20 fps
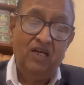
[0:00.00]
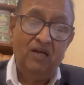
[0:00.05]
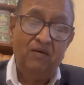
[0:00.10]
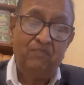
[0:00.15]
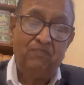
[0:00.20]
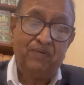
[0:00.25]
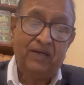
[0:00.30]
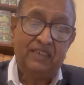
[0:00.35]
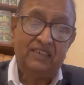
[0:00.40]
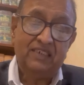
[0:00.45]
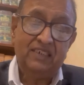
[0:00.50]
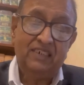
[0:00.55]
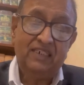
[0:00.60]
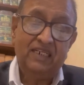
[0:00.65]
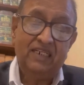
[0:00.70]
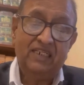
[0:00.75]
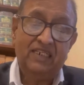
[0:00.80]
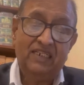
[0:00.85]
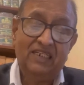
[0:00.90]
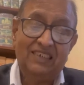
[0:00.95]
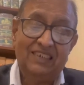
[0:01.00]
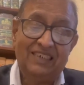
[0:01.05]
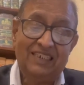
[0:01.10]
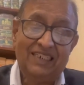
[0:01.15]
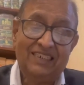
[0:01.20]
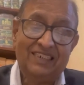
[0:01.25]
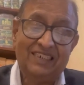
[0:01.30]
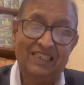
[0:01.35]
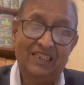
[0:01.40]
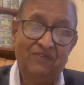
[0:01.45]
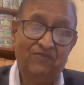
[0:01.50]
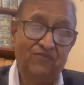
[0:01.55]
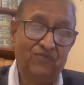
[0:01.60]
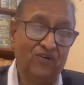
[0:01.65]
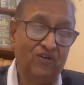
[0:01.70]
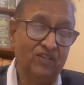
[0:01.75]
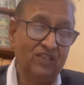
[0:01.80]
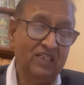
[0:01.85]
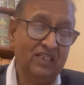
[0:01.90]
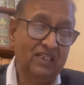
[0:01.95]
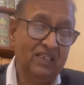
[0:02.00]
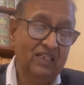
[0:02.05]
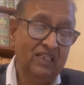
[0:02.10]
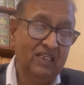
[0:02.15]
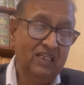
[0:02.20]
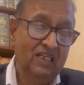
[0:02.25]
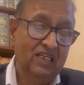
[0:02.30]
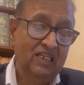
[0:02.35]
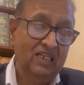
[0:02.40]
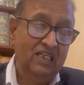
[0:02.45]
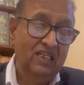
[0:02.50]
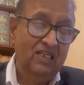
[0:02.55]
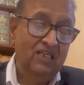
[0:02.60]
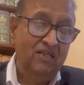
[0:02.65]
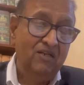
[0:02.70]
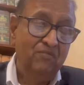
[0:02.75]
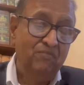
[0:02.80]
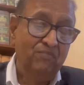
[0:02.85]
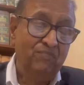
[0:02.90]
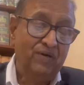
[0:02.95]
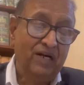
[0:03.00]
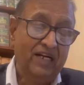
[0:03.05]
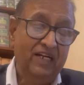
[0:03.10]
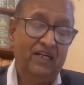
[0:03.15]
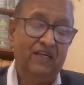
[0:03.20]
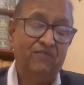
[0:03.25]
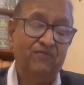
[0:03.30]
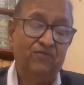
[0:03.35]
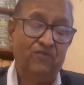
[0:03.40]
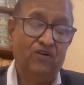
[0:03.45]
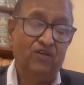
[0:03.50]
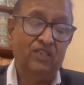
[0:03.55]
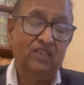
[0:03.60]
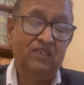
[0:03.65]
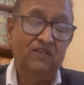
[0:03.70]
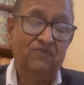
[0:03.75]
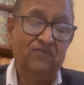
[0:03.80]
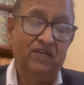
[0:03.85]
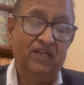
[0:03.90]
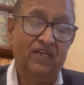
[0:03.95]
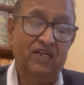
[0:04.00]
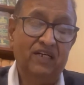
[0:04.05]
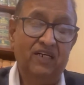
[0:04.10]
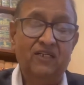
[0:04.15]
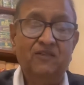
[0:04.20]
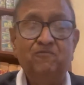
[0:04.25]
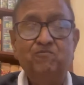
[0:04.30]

precedent necessary for the plaintiff or the defendant.